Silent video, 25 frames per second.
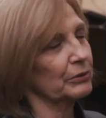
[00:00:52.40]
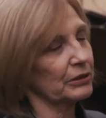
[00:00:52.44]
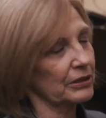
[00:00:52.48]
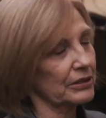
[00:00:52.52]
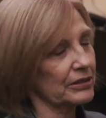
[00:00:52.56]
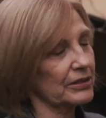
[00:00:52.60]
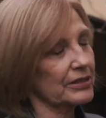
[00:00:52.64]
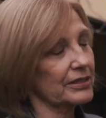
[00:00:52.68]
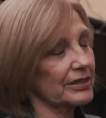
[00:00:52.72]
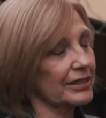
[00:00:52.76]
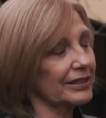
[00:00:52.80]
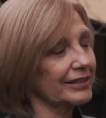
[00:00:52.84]

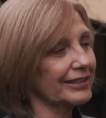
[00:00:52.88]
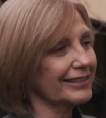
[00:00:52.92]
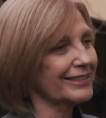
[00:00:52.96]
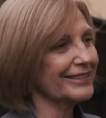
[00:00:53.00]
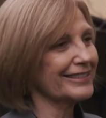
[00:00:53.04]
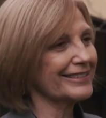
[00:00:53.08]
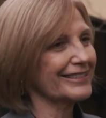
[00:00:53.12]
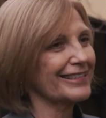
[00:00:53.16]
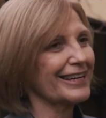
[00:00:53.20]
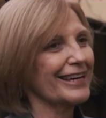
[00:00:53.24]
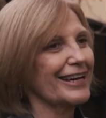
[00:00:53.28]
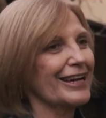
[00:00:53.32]
it still
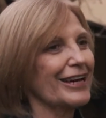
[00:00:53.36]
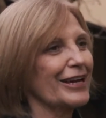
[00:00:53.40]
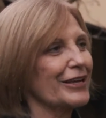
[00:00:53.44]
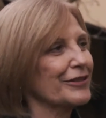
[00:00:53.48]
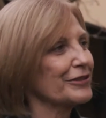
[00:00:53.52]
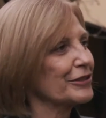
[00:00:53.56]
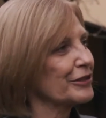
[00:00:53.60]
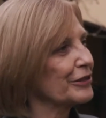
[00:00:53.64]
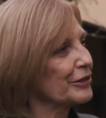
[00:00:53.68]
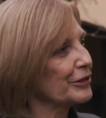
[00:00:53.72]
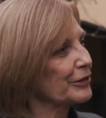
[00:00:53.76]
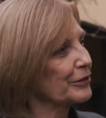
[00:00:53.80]
is,
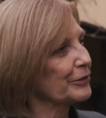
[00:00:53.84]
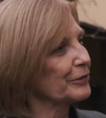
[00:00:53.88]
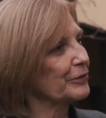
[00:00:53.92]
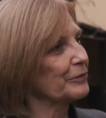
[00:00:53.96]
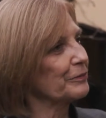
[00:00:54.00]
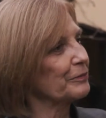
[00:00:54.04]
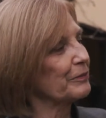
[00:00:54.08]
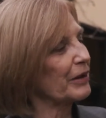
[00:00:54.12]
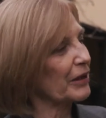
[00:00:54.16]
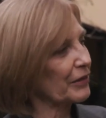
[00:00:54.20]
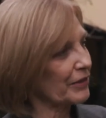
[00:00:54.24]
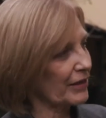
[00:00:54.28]
the
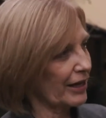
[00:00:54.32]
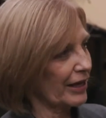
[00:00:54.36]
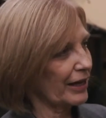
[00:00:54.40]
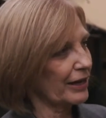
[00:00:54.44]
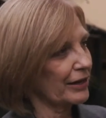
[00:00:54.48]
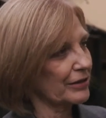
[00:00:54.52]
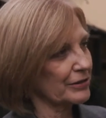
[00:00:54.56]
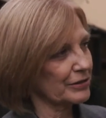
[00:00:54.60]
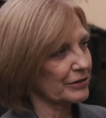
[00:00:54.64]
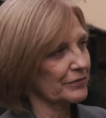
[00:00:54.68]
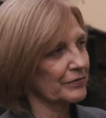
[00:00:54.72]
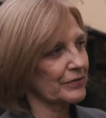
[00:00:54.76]
mother
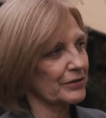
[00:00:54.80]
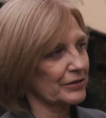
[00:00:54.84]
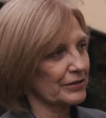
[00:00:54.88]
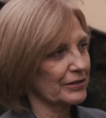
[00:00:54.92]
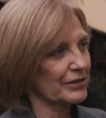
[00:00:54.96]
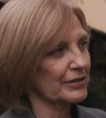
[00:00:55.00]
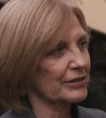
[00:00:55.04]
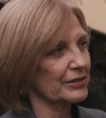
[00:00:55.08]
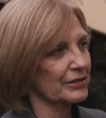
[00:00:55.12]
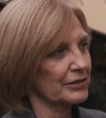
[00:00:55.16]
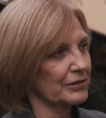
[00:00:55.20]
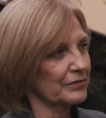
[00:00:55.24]
house of the
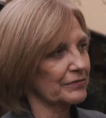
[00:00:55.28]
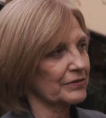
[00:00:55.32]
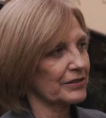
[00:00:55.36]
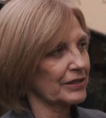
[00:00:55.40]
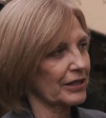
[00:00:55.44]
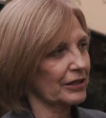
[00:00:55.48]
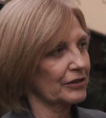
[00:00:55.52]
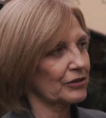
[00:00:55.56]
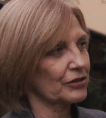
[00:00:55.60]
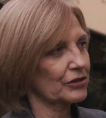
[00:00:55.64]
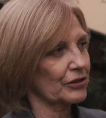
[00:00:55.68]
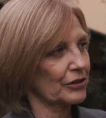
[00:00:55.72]
Sisters of
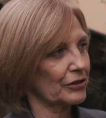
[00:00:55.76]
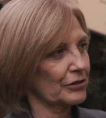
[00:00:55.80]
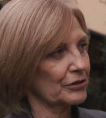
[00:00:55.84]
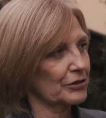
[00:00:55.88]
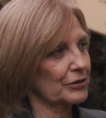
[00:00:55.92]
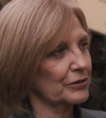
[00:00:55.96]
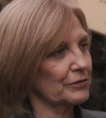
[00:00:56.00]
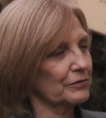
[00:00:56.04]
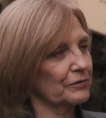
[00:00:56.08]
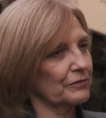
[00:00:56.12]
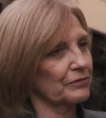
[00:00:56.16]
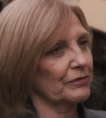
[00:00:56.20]
St.
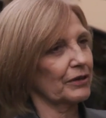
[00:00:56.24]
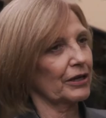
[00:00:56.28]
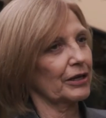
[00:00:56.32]
Joseph,